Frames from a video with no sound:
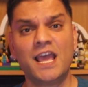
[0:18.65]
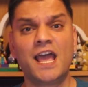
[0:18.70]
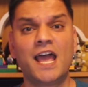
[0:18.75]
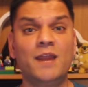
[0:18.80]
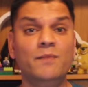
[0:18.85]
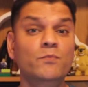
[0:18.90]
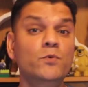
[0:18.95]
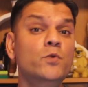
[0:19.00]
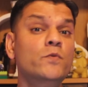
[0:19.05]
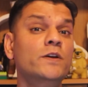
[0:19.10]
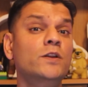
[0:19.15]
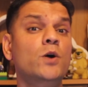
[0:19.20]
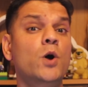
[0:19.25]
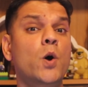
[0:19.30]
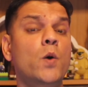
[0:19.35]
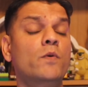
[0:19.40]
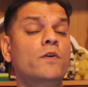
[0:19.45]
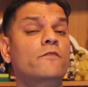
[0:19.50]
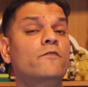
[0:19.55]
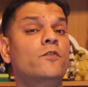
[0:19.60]
and move it
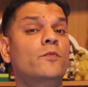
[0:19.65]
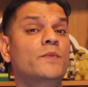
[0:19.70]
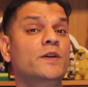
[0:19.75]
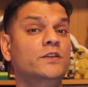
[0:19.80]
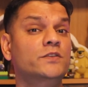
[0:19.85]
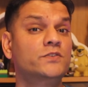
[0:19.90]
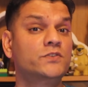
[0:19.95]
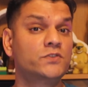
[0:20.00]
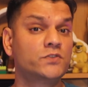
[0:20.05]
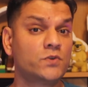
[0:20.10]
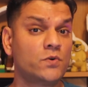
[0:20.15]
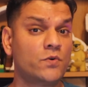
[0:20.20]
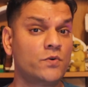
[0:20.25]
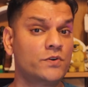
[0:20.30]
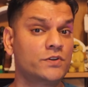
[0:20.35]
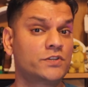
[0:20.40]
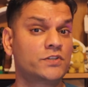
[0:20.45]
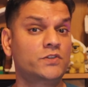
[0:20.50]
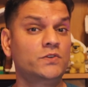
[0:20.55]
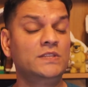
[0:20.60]
over from a
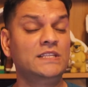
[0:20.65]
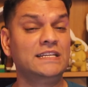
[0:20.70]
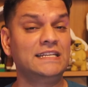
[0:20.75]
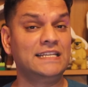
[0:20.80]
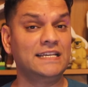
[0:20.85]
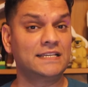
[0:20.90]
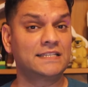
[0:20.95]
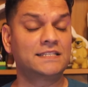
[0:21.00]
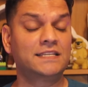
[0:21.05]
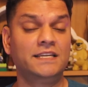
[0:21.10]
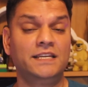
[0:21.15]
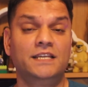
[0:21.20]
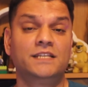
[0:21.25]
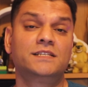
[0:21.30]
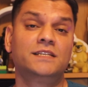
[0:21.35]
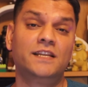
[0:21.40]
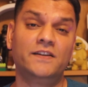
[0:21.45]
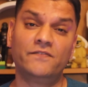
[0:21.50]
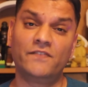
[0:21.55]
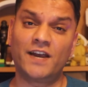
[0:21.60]
source to the
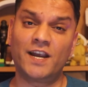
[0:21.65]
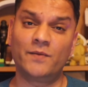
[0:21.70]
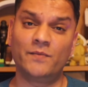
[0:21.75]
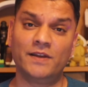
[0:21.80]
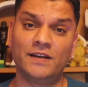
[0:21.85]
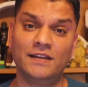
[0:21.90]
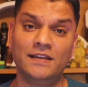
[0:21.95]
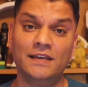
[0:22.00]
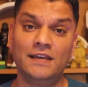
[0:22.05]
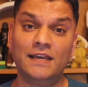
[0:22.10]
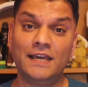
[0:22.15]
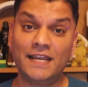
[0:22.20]
destination environment.